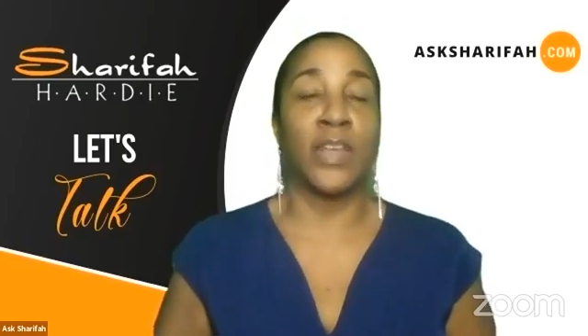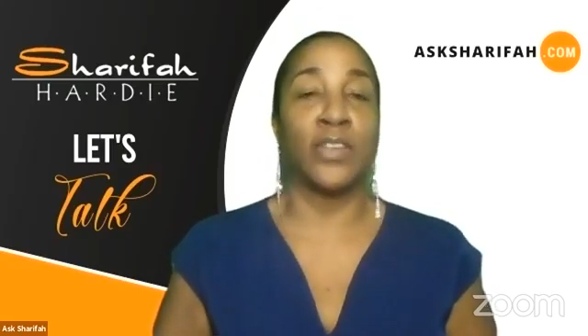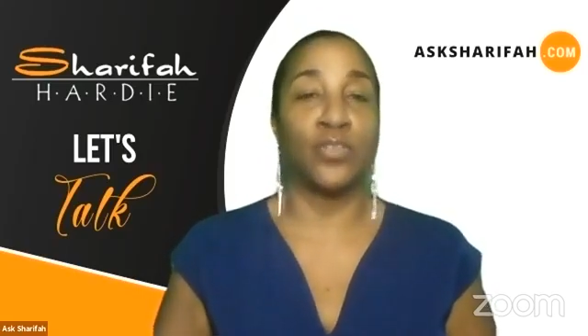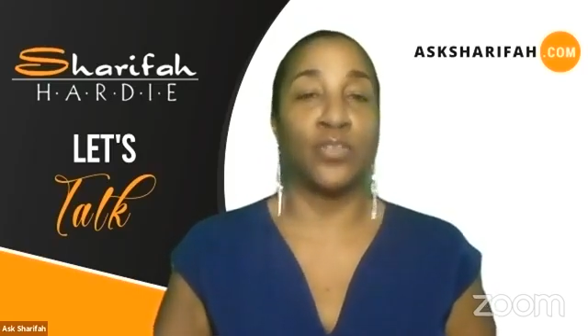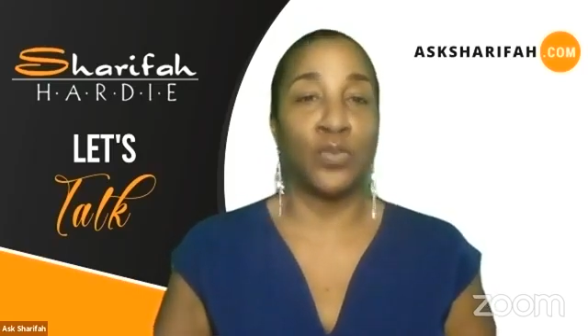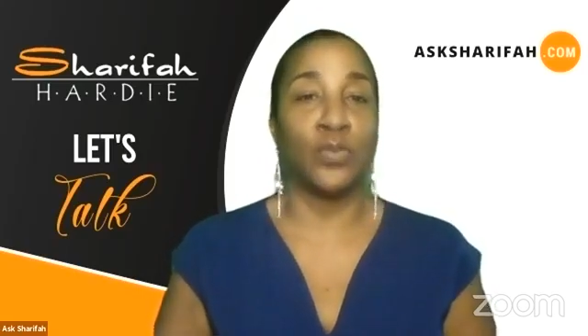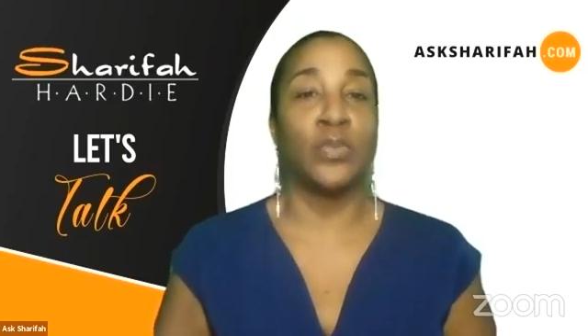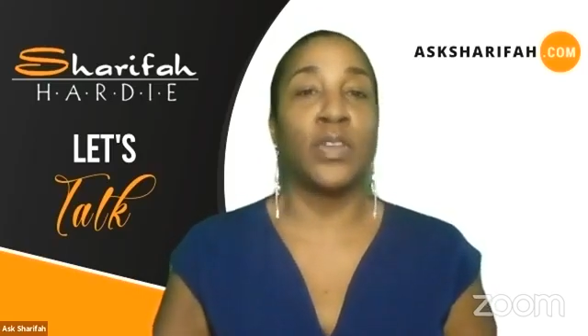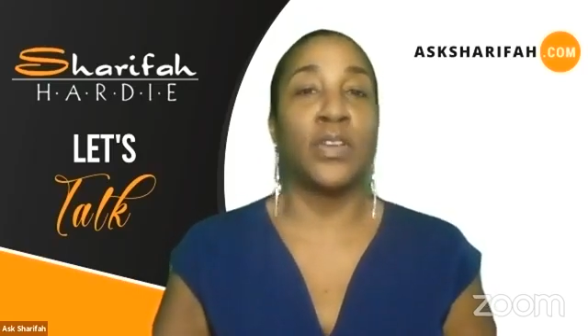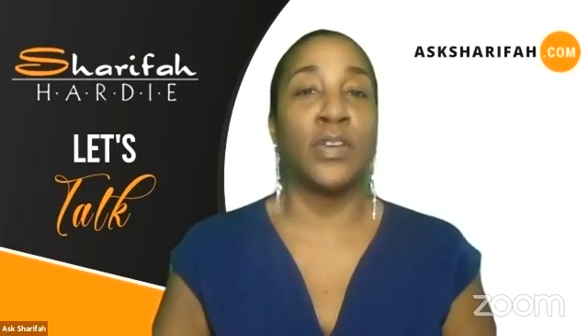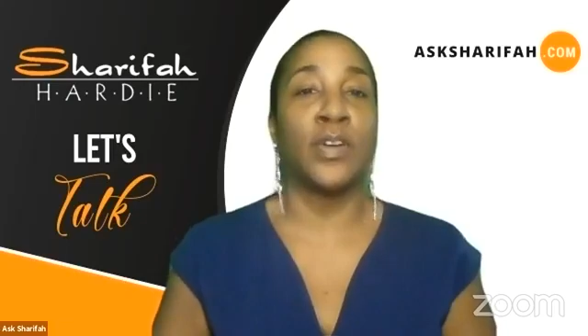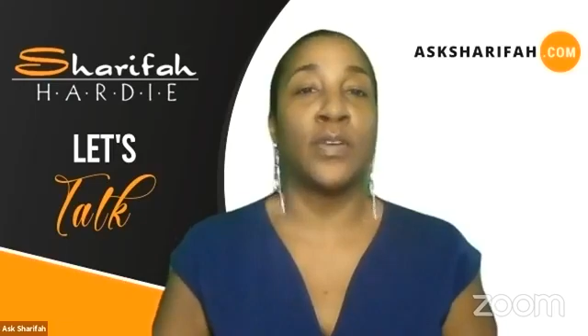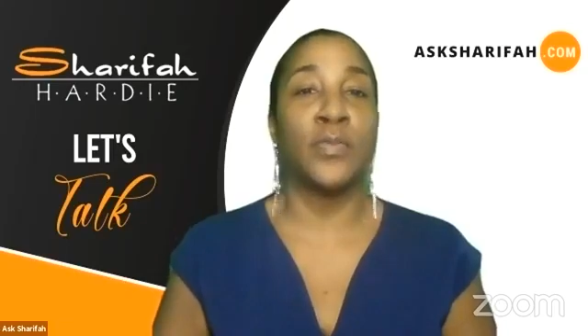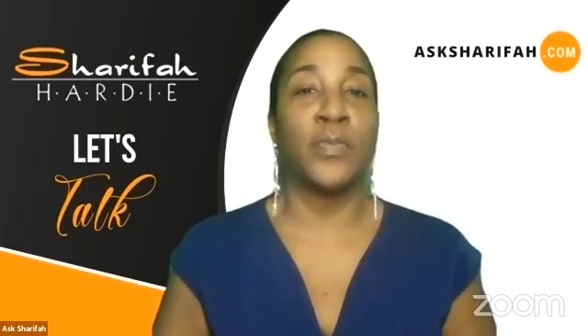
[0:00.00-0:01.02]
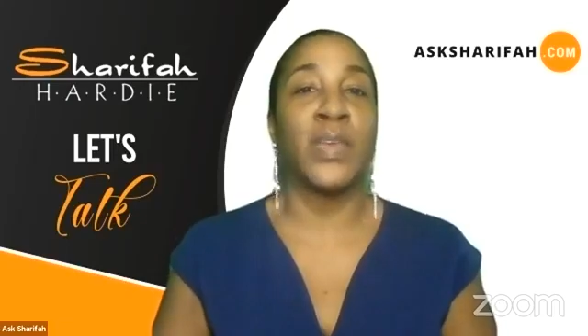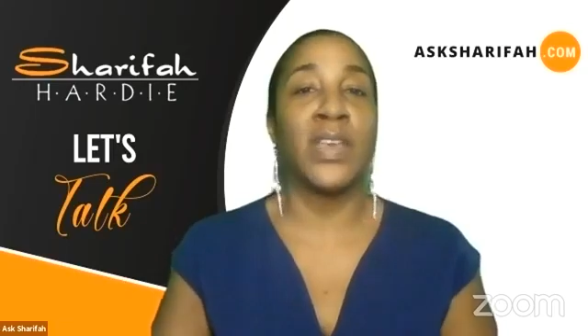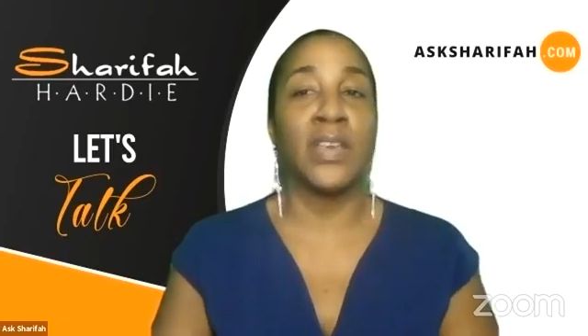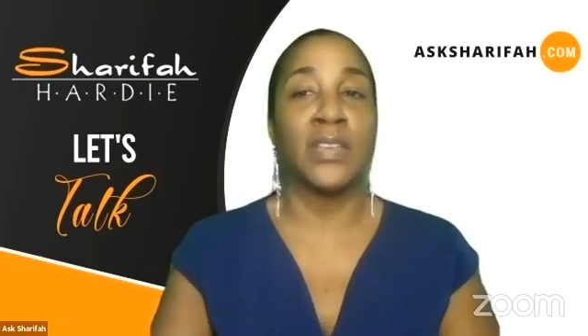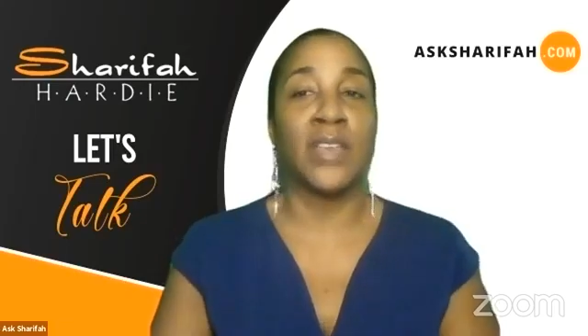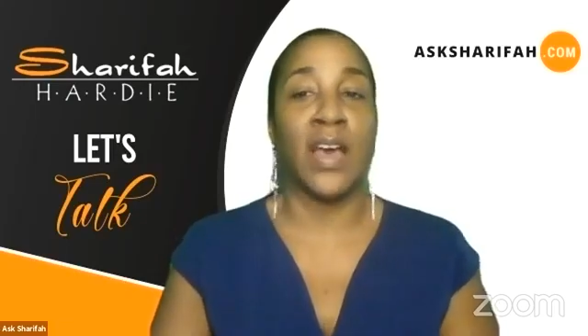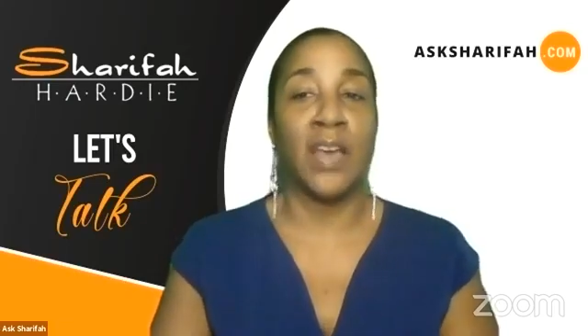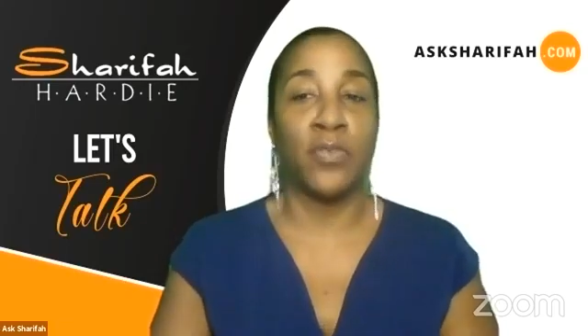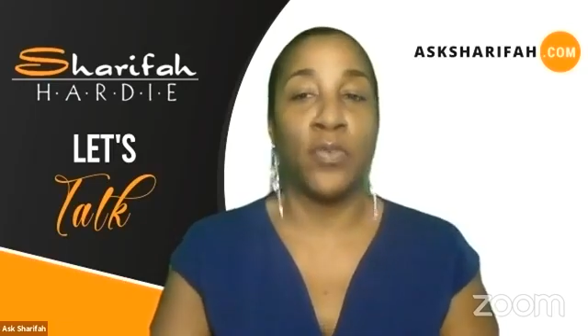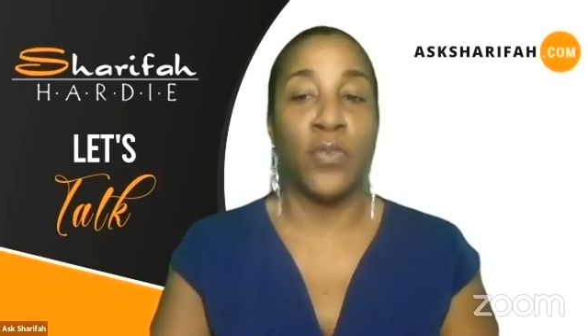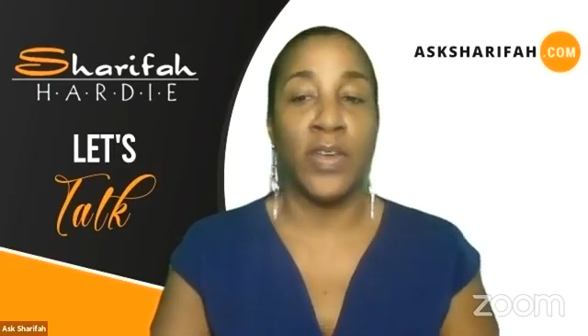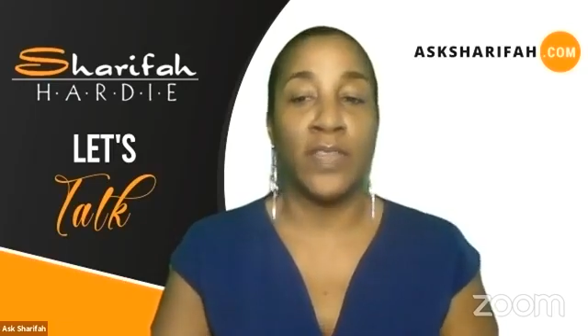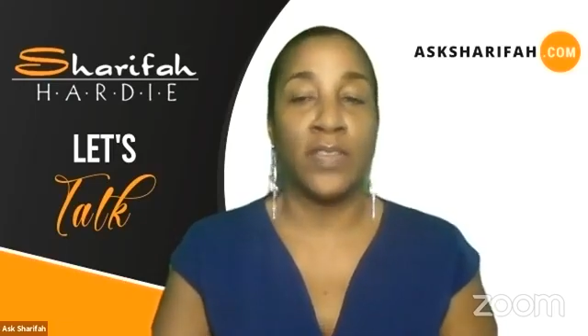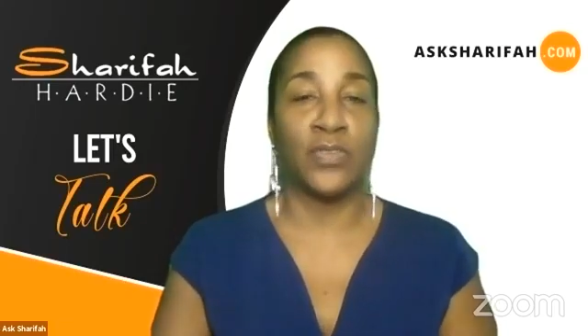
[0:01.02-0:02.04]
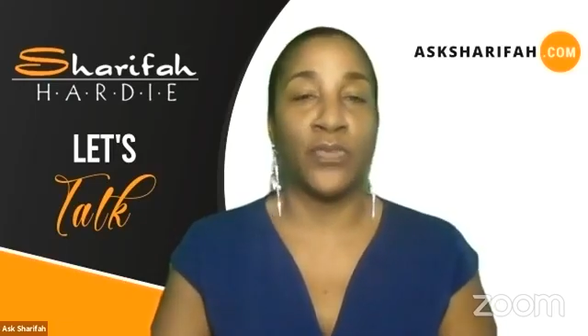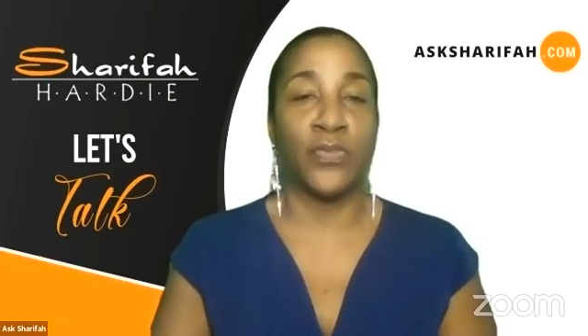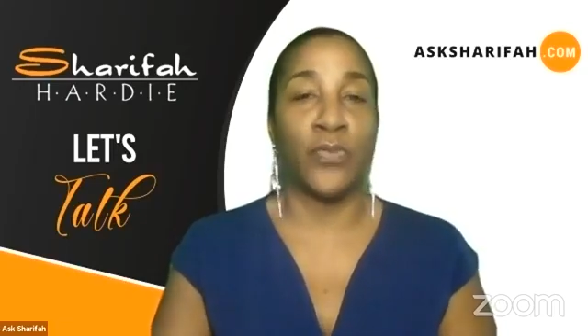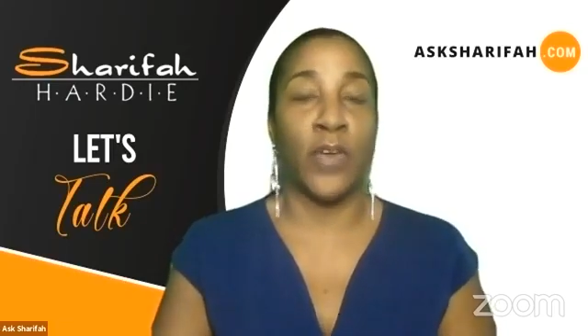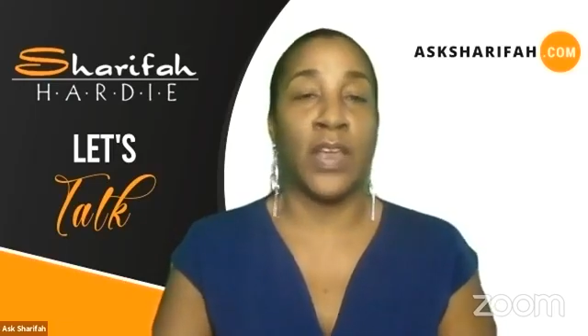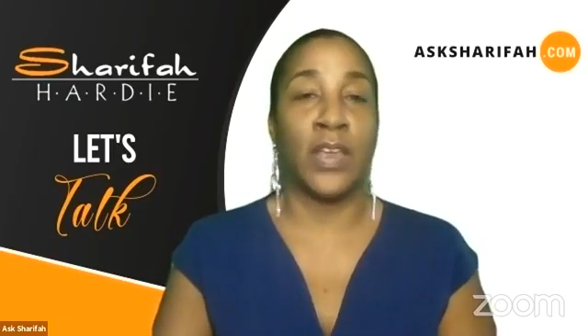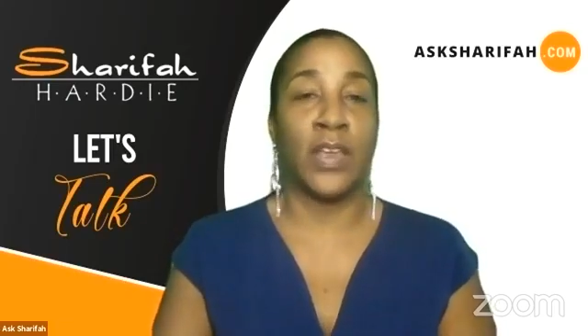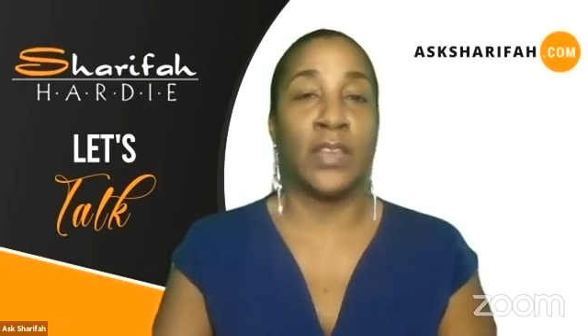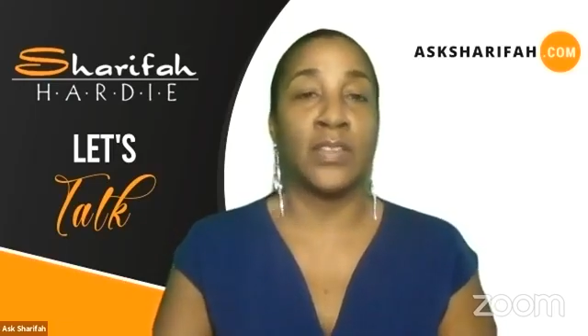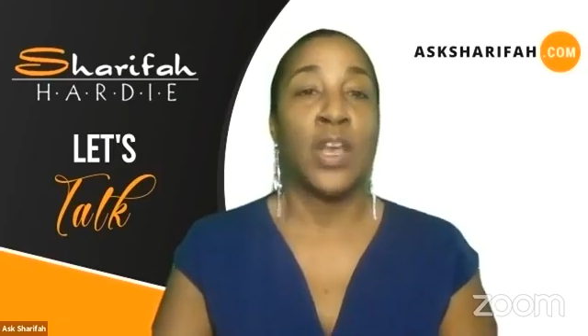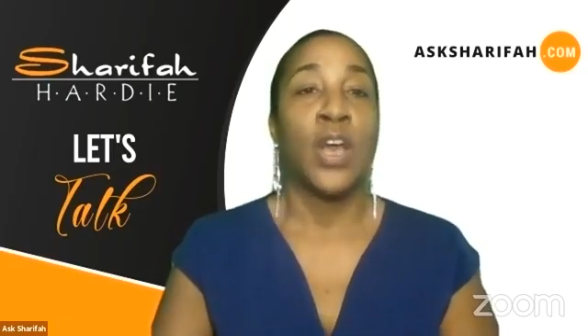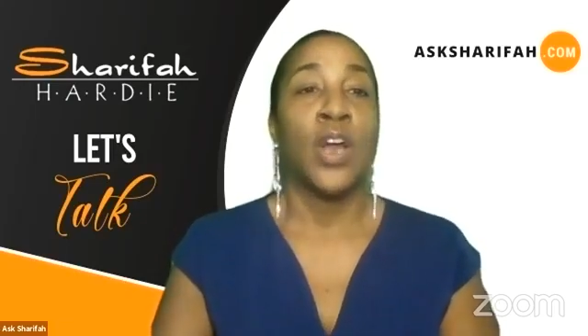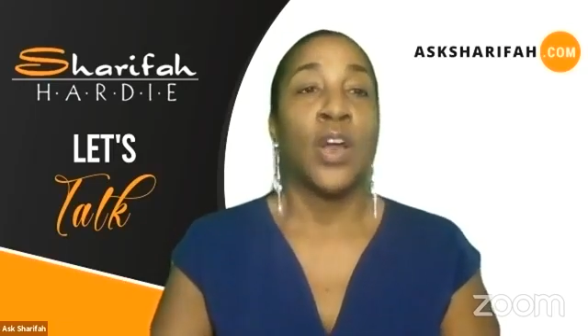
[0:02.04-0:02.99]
like truly gold, because I've coined this phrase